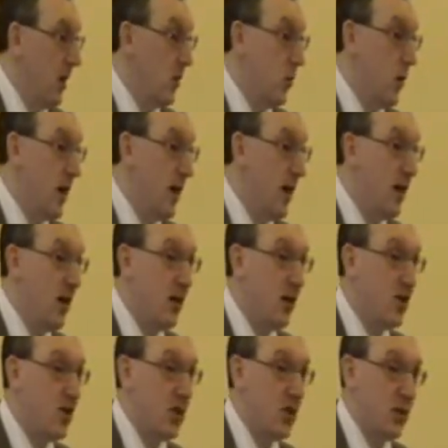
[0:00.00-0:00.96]
And we and
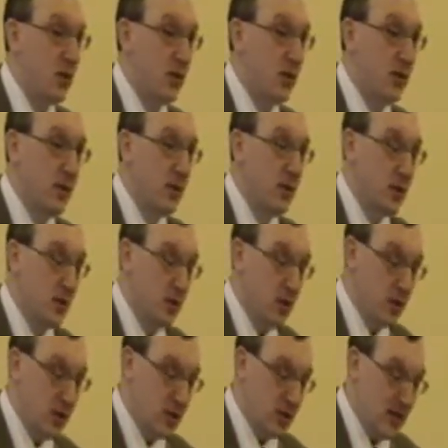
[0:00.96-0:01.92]
our children
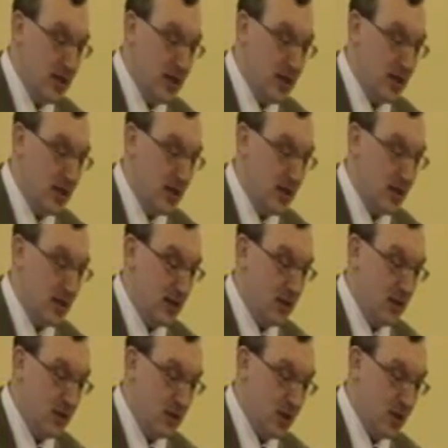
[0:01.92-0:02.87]
need
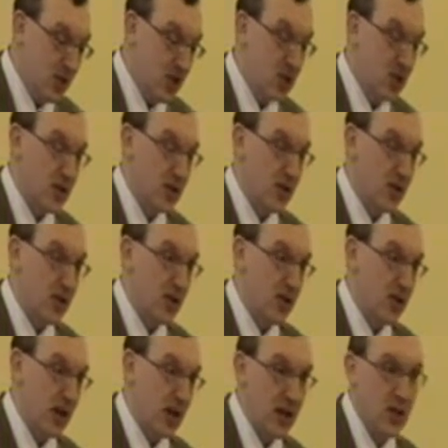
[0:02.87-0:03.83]
this
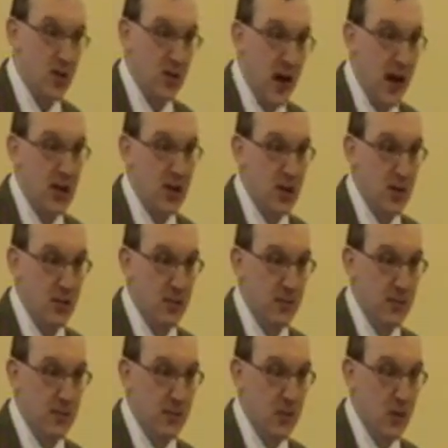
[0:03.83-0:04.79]
satisfaction.
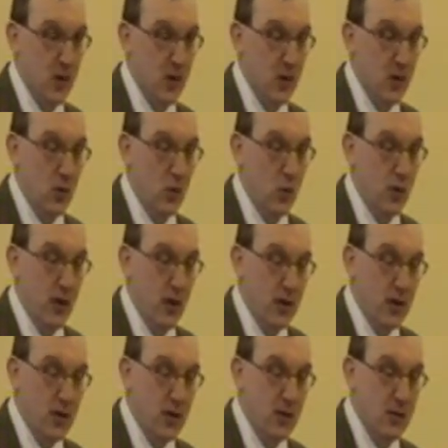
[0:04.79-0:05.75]

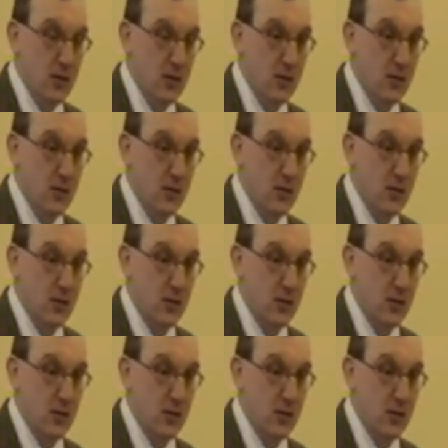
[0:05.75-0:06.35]
Without it,